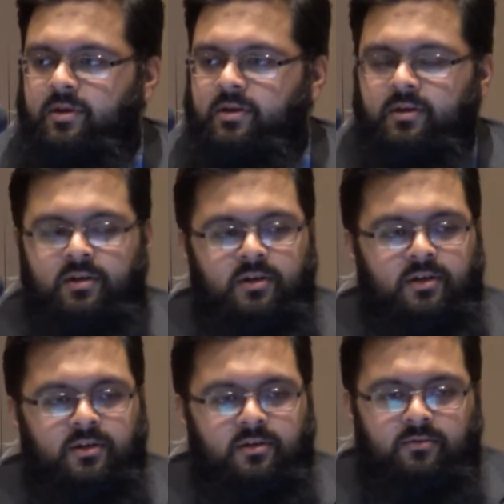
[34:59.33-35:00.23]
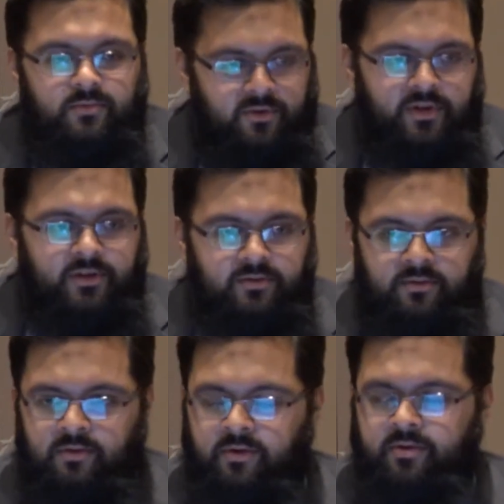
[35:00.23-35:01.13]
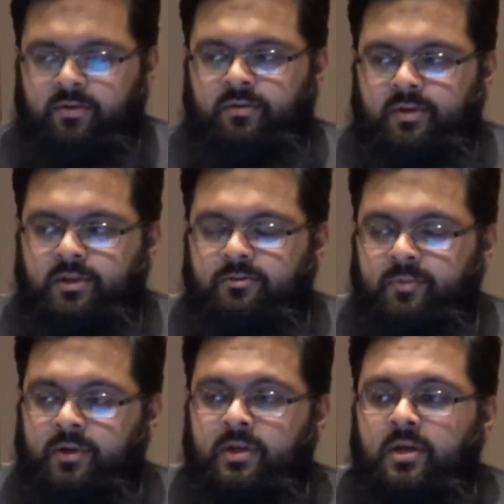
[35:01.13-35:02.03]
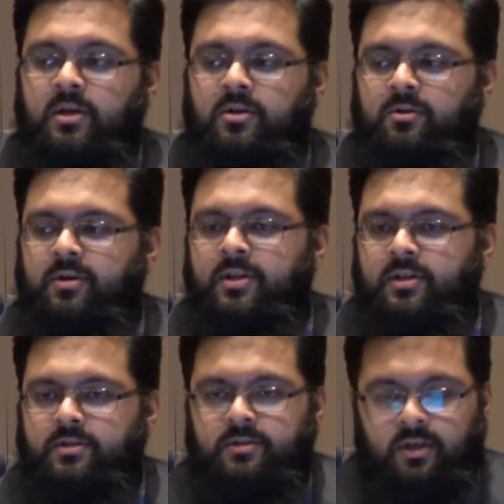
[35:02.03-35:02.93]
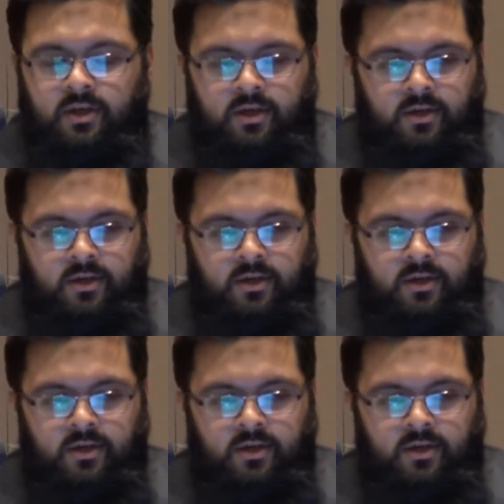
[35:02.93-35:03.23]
Right? We don't need to go into the detail, but Look at this